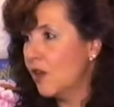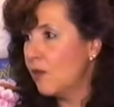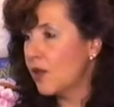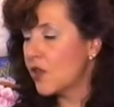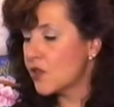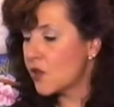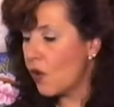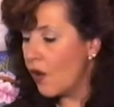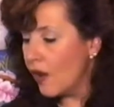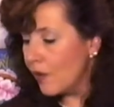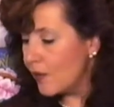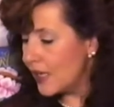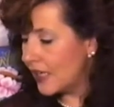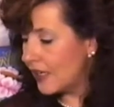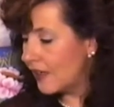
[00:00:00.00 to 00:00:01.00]
because all
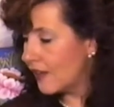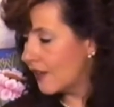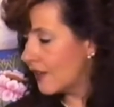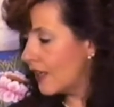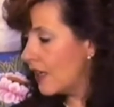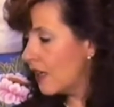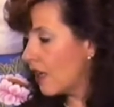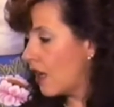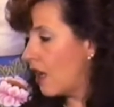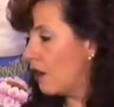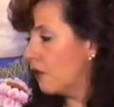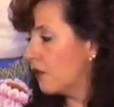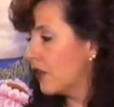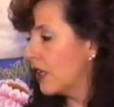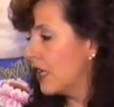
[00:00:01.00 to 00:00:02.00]
we can think
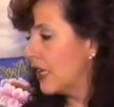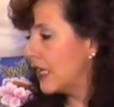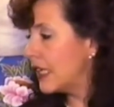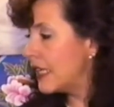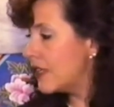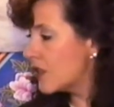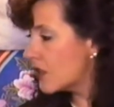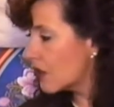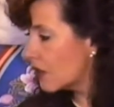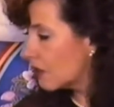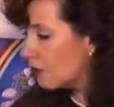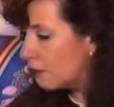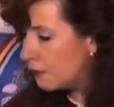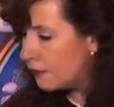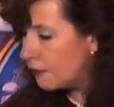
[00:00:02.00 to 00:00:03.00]
of is
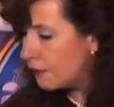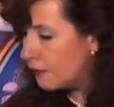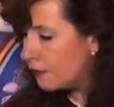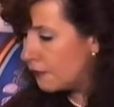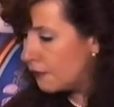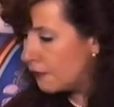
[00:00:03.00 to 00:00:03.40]
very